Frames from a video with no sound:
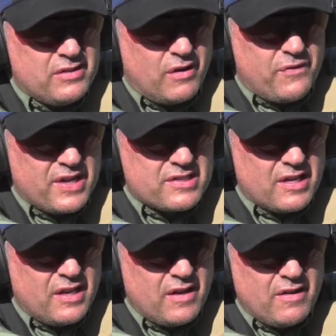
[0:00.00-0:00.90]
don't fix
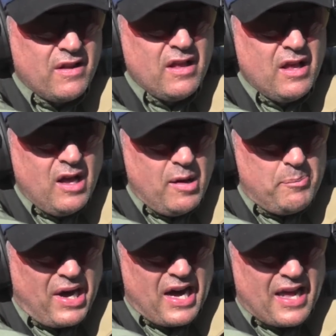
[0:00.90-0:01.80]
it.
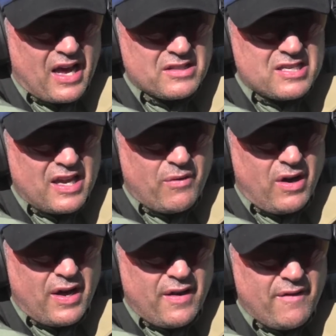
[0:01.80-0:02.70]
But I'll tell you
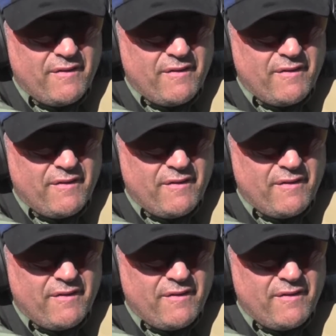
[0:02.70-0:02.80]
what,